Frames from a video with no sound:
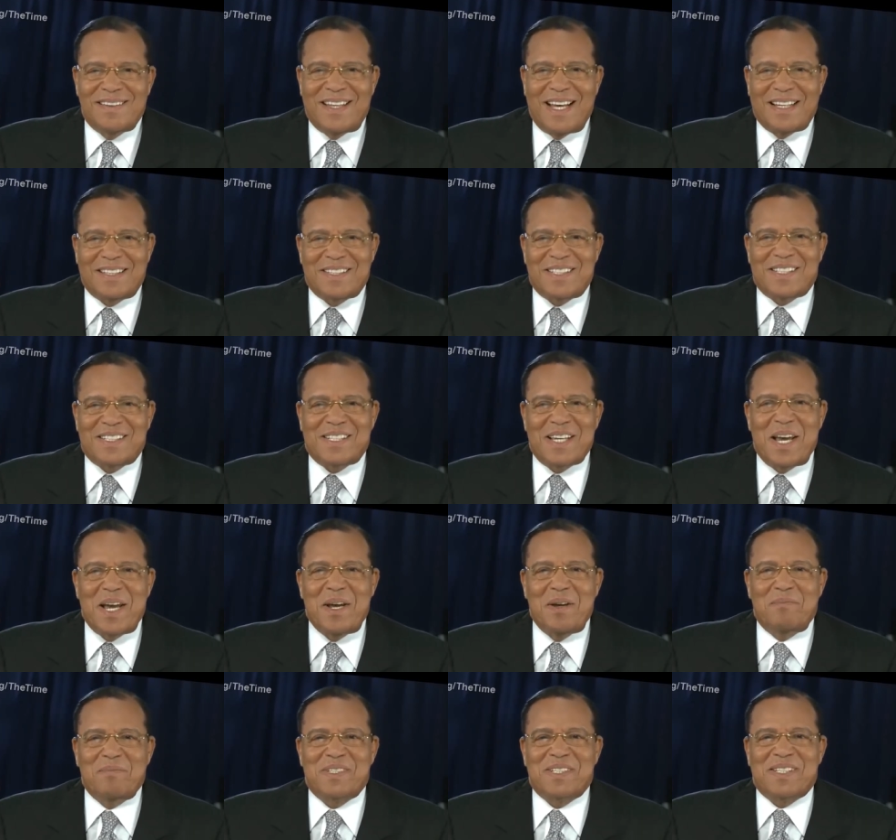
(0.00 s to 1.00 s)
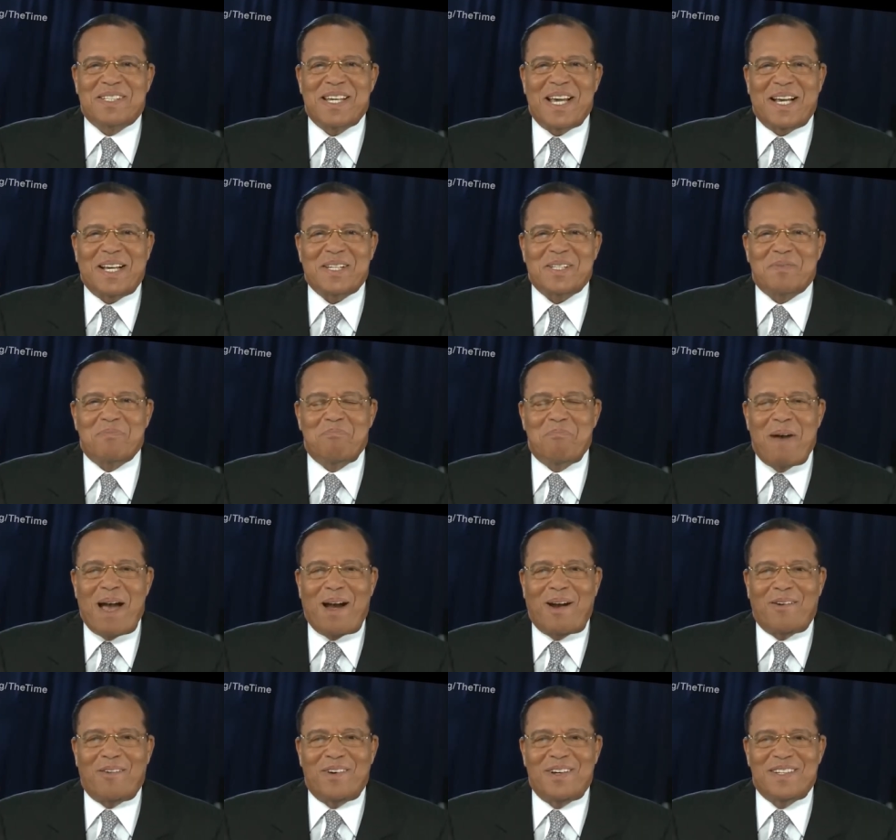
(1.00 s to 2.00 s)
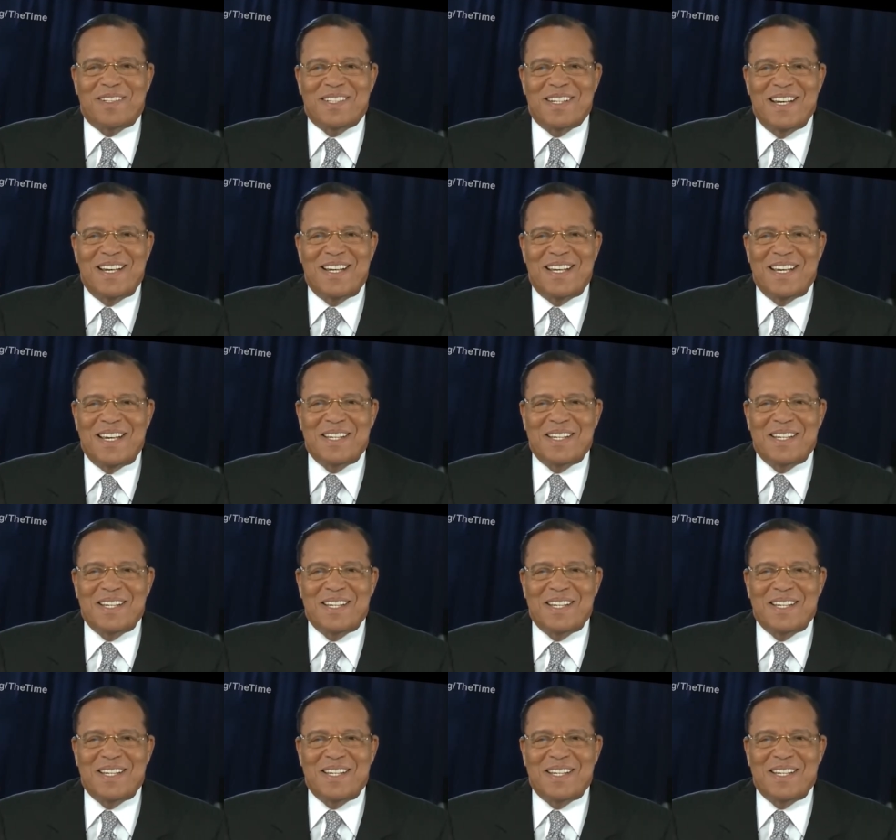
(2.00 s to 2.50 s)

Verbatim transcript: that same-sex marriage